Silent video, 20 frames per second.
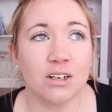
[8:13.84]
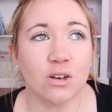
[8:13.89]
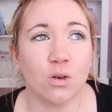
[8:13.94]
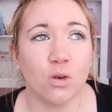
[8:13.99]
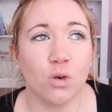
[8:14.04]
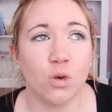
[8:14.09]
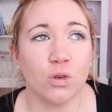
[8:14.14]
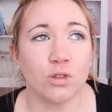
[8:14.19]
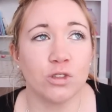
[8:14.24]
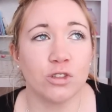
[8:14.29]

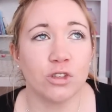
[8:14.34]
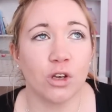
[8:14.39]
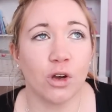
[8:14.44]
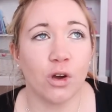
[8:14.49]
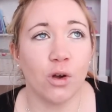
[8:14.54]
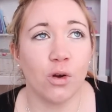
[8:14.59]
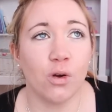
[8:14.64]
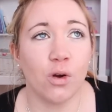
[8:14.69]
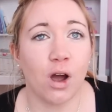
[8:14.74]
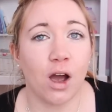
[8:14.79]
also
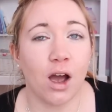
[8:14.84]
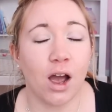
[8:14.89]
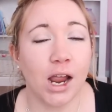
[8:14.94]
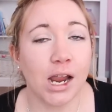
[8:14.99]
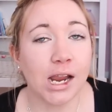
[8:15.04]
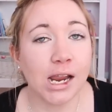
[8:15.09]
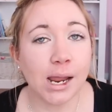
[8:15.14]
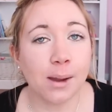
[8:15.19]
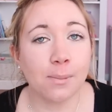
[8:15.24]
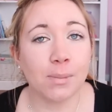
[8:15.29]

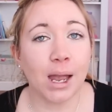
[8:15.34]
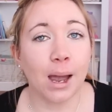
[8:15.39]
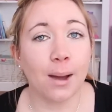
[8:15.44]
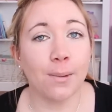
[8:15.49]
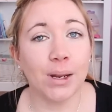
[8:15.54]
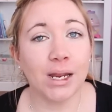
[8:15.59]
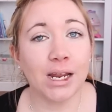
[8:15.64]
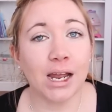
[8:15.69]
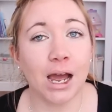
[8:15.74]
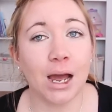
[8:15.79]
I am
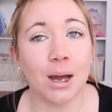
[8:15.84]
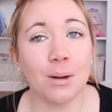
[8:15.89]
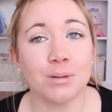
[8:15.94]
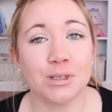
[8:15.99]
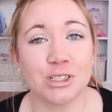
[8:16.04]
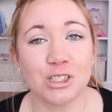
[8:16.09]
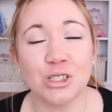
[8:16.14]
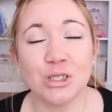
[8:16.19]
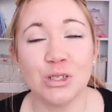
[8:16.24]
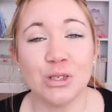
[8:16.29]
coming
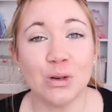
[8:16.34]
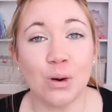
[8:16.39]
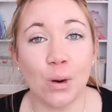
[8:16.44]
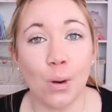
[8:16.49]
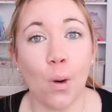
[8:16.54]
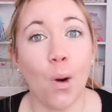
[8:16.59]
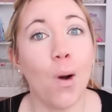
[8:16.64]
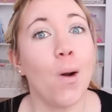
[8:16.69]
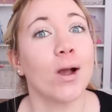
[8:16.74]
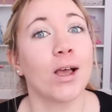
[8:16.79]
up to
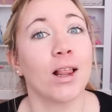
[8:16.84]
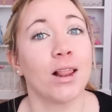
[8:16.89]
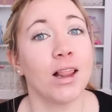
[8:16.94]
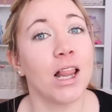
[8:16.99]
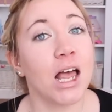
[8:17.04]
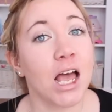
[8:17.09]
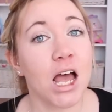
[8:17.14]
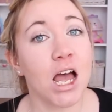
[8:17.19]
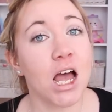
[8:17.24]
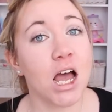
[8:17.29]

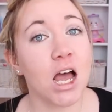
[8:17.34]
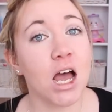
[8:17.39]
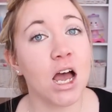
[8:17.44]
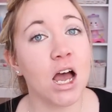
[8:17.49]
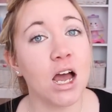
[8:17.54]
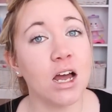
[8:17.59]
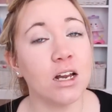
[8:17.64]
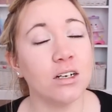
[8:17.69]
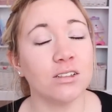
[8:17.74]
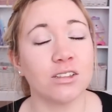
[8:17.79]
Auckland.
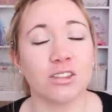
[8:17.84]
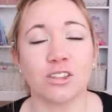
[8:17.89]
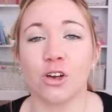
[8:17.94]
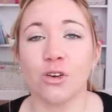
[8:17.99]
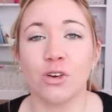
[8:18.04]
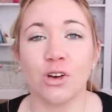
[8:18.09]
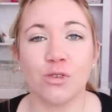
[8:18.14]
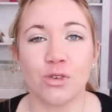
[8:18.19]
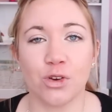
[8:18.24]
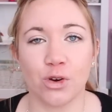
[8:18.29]
So
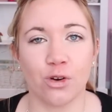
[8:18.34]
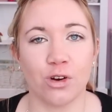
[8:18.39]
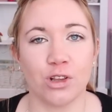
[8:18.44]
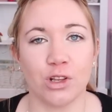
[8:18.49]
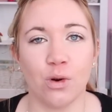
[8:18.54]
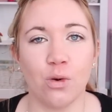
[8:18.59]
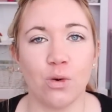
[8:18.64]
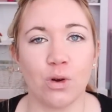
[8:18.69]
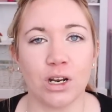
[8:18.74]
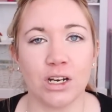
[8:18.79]
if you're in
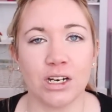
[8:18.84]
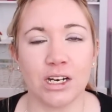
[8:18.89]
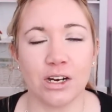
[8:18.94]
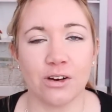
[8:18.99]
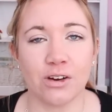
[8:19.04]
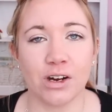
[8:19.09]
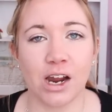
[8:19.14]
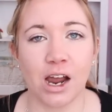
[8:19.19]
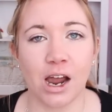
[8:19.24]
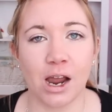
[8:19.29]
the Auckland
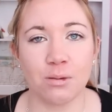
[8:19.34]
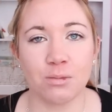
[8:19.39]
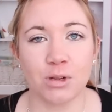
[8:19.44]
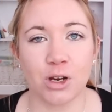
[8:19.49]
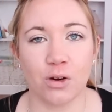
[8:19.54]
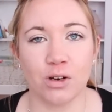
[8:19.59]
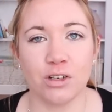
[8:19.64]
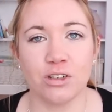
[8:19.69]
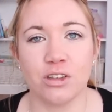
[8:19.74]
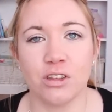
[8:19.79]
area, I'm
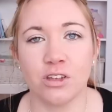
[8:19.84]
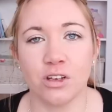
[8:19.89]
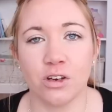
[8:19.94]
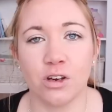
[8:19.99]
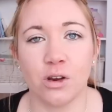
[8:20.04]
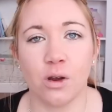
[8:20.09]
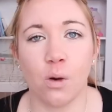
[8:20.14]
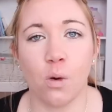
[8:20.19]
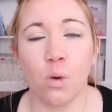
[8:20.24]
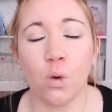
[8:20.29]
going to
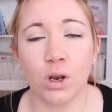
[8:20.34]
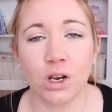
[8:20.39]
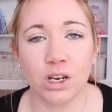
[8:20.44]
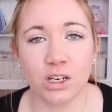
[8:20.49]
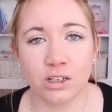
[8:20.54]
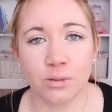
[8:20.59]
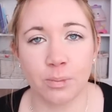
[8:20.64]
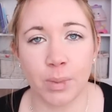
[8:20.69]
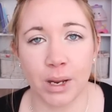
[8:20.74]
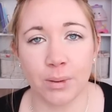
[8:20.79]
the
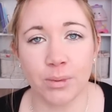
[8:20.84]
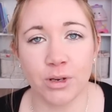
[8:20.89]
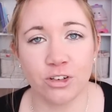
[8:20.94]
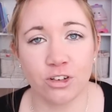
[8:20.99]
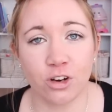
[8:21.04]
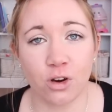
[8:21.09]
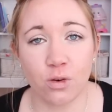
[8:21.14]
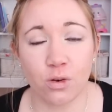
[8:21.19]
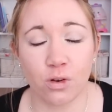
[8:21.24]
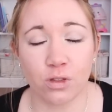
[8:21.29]
Auckland baby
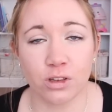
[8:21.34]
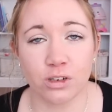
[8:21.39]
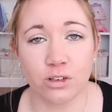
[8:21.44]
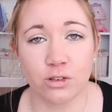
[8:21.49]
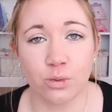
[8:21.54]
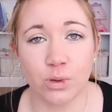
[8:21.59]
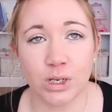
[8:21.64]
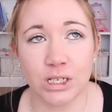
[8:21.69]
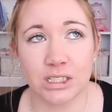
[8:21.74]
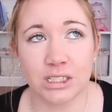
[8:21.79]
show on the
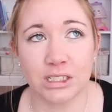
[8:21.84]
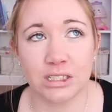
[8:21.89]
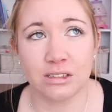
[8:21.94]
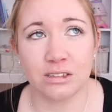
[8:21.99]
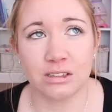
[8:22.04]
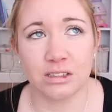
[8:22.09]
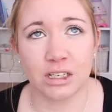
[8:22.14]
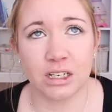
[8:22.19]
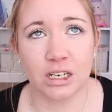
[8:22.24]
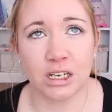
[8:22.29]

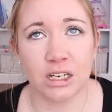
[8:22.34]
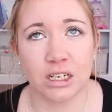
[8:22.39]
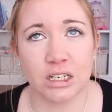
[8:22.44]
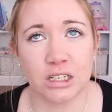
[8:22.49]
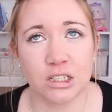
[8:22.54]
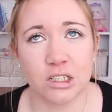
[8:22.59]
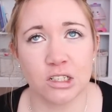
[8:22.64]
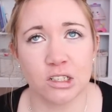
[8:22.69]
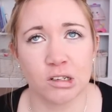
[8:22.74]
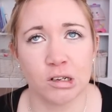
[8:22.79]

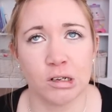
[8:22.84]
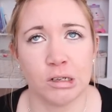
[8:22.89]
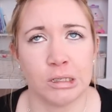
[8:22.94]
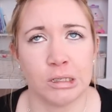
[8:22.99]
22nd.